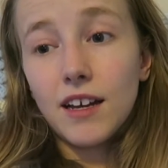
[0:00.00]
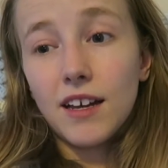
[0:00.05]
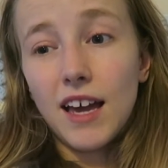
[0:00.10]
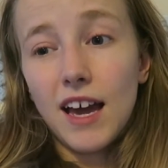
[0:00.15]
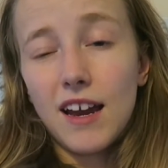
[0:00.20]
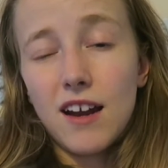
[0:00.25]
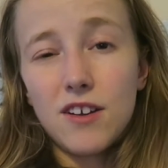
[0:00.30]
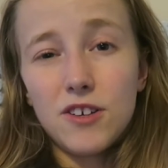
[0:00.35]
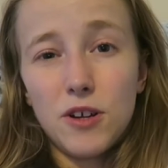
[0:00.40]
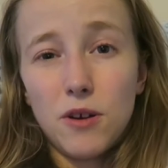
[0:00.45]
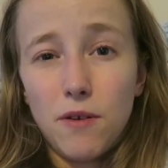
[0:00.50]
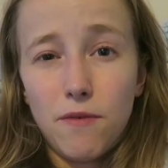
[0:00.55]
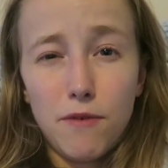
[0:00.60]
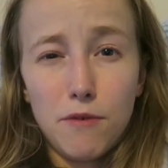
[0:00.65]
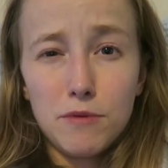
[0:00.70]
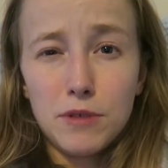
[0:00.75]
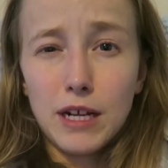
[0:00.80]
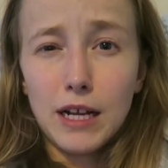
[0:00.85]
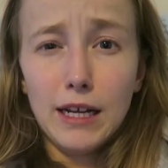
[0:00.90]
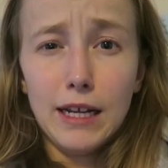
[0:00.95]
Again, I don't know if
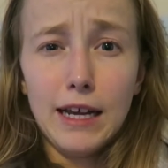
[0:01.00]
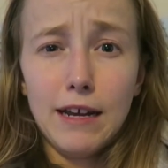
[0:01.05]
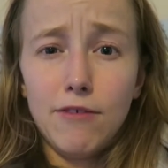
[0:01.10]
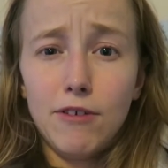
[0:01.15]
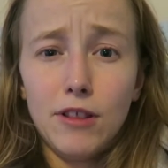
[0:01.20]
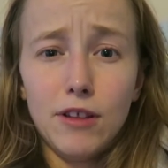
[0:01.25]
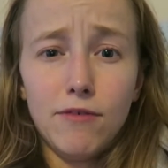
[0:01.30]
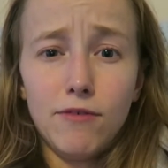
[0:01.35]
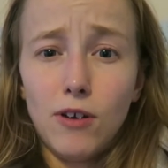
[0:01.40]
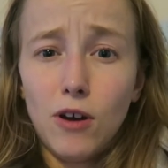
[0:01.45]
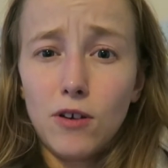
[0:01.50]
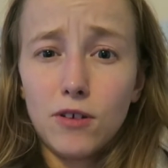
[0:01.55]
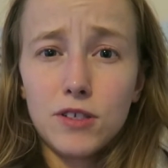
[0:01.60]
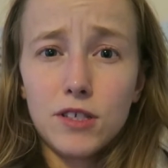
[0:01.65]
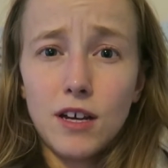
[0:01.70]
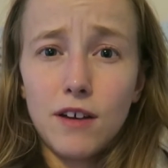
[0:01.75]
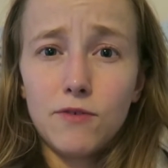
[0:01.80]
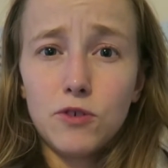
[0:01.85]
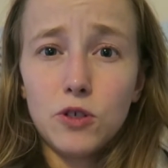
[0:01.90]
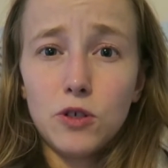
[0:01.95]
it was clear in the vlogs
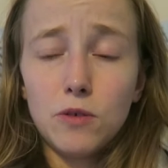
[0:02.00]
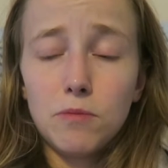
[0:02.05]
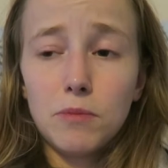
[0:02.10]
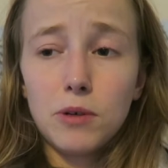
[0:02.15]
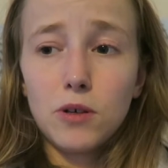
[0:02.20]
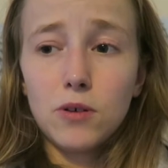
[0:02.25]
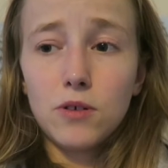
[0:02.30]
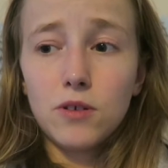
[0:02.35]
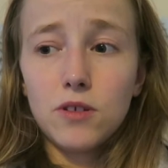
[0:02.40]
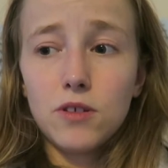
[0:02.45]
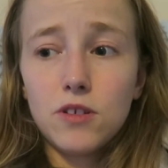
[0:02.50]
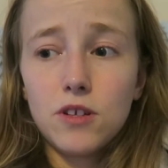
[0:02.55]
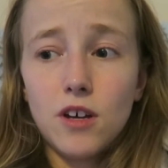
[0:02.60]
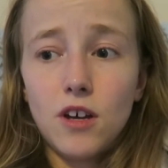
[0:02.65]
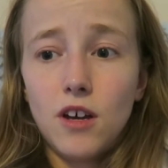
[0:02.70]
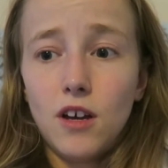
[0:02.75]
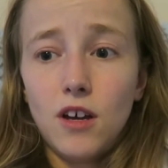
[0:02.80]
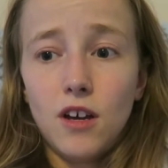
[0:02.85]
that I've done because